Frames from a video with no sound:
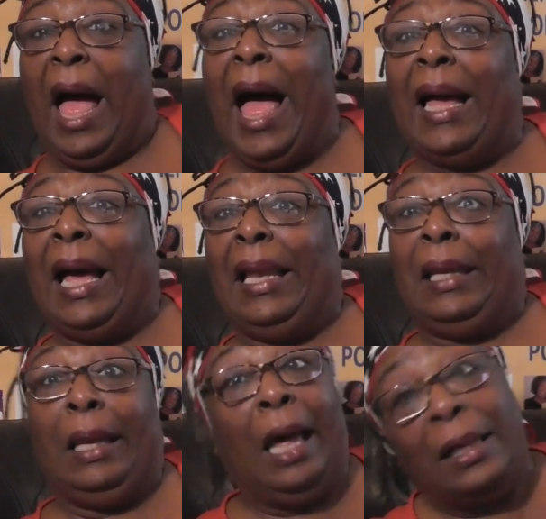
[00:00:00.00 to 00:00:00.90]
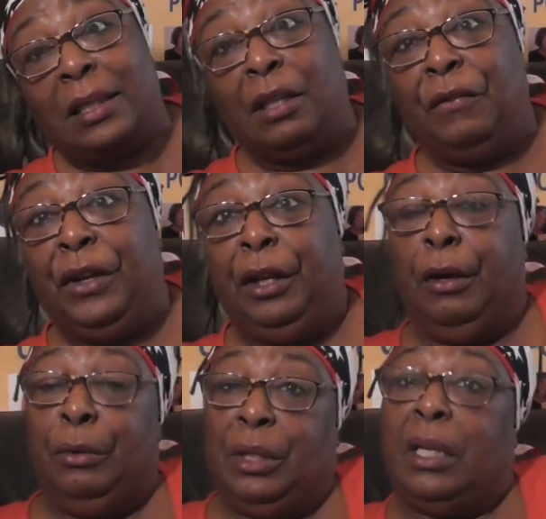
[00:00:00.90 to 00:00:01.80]
I got lots of
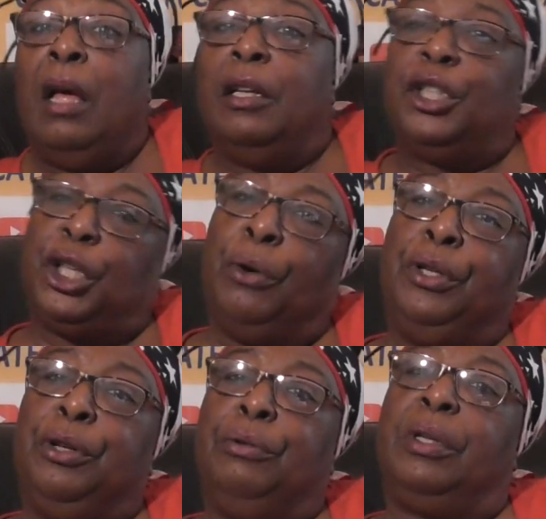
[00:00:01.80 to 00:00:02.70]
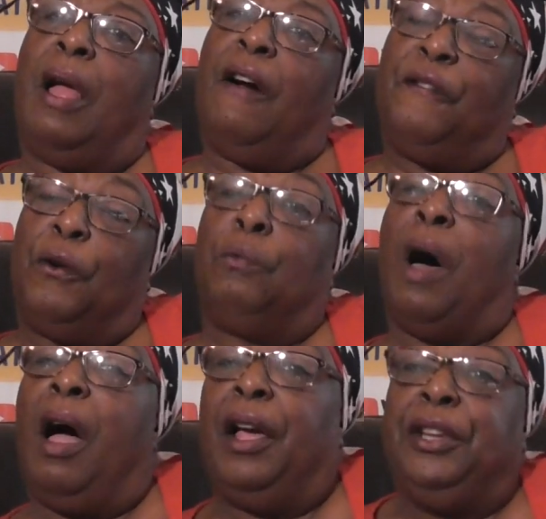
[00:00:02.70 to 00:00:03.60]
videos showing you a
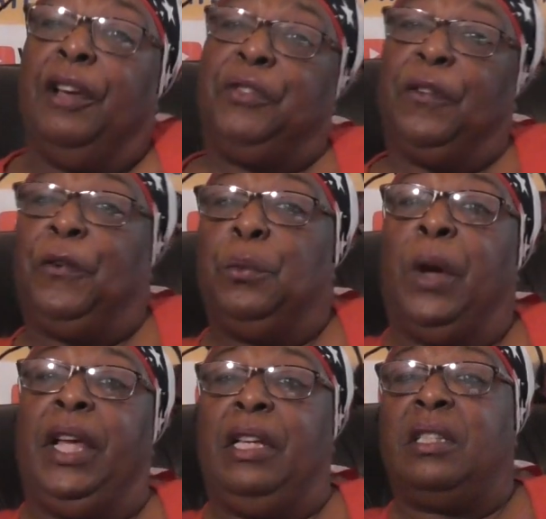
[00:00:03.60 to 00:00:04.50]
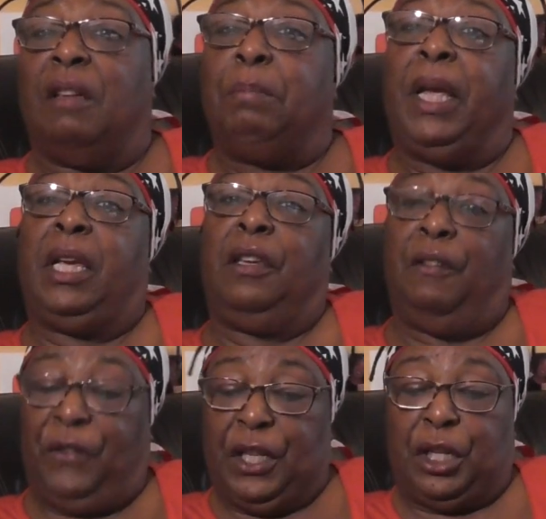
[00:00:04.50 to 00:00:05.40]
variety of different ways of making
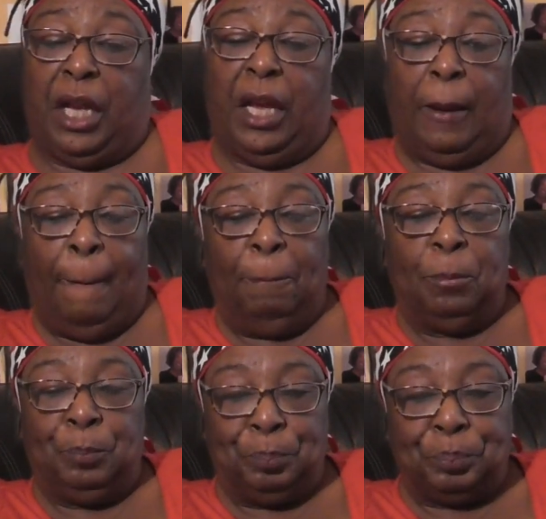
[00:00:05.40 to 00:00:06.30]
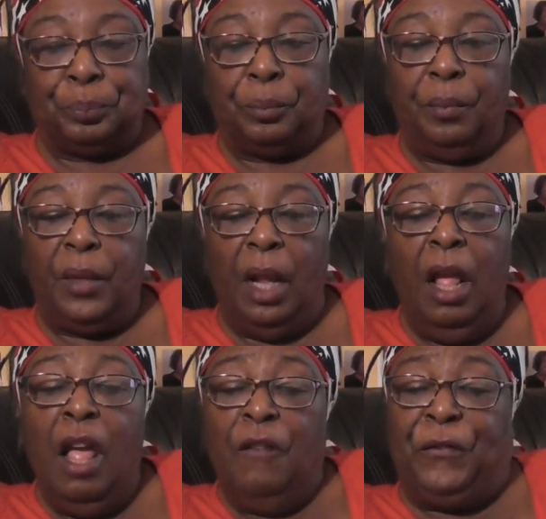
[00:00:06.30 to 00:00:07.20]
a fish cake.
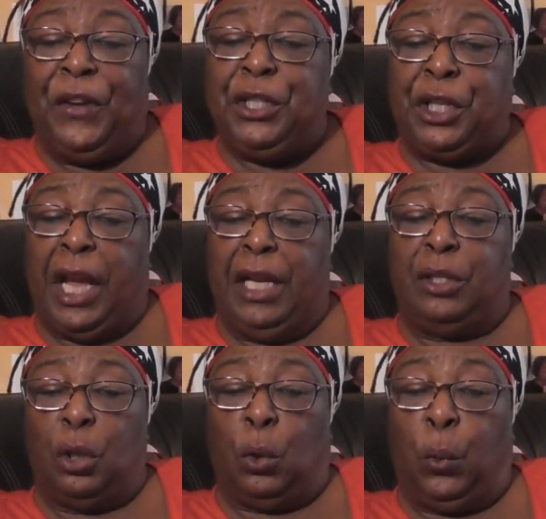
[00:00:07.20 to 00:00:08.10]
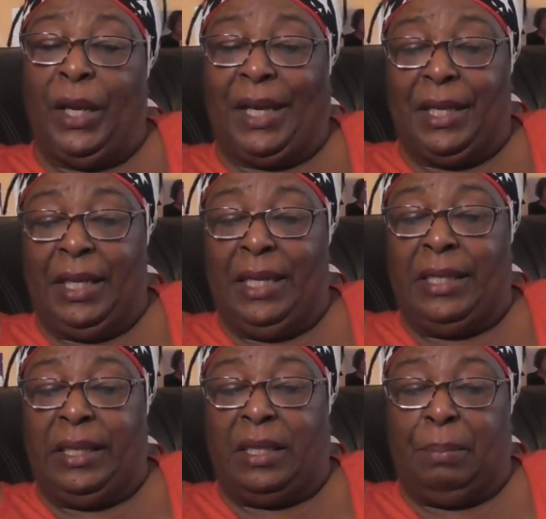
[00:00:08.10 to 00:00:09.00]
Fish cakes are quick and
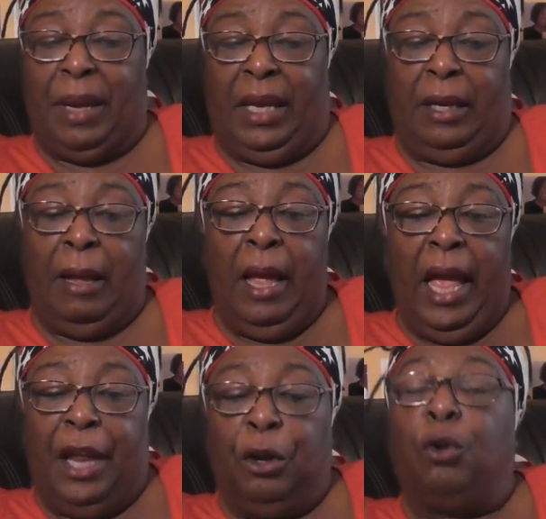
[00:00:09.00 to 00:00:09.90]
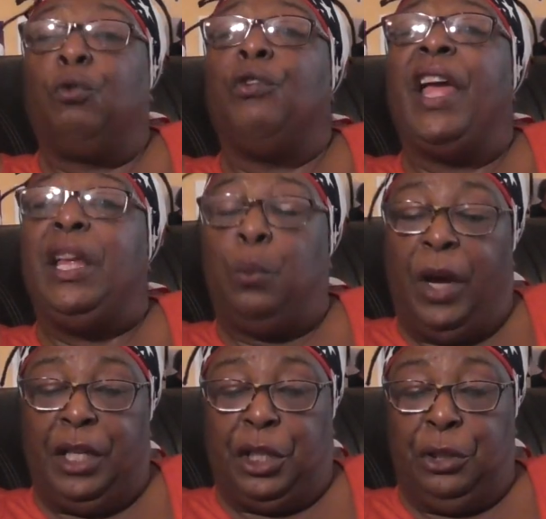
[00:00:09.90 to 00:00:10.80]
easy to make and a great
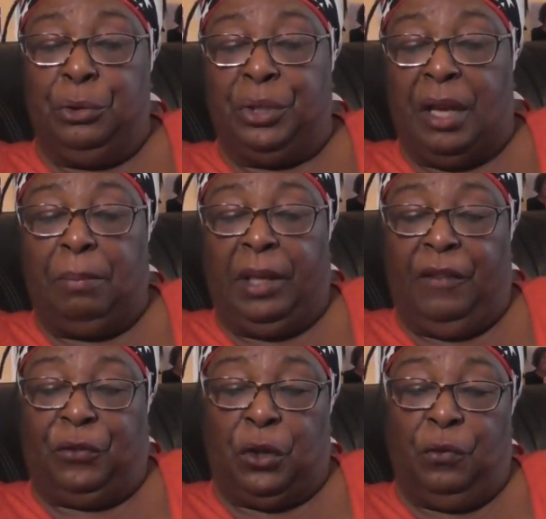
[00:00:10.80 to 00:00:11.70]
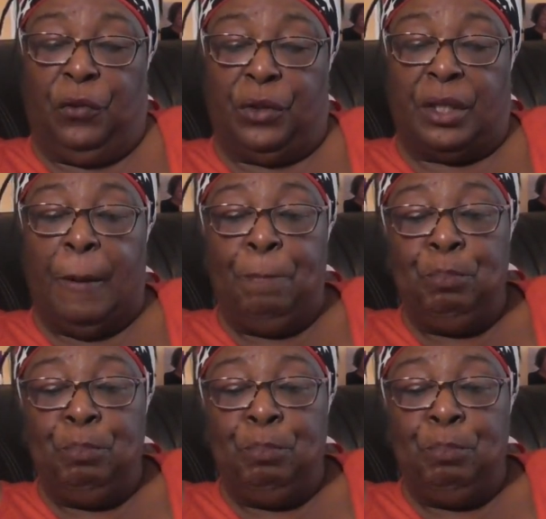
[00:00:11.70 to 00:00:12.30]
way to use up leftovers.